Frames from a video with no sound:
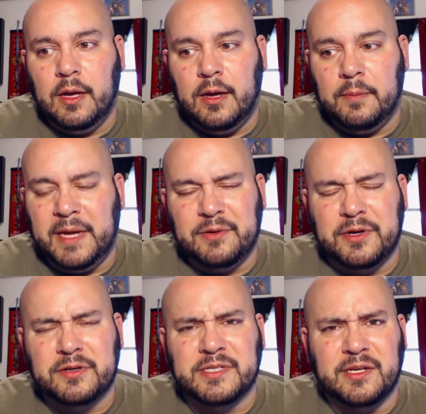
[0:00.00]
I don't
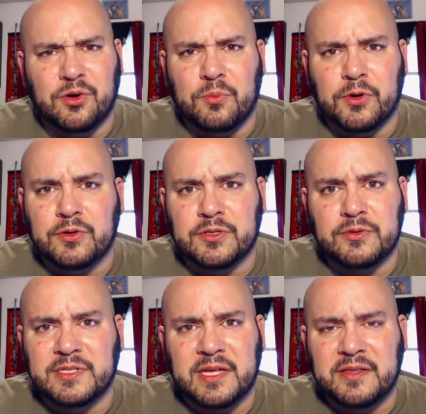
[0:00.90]
understand the whole
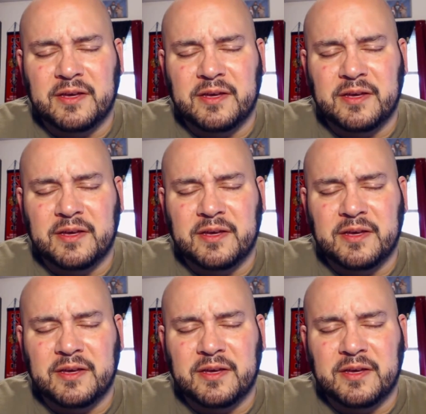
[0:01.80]
murder-suicide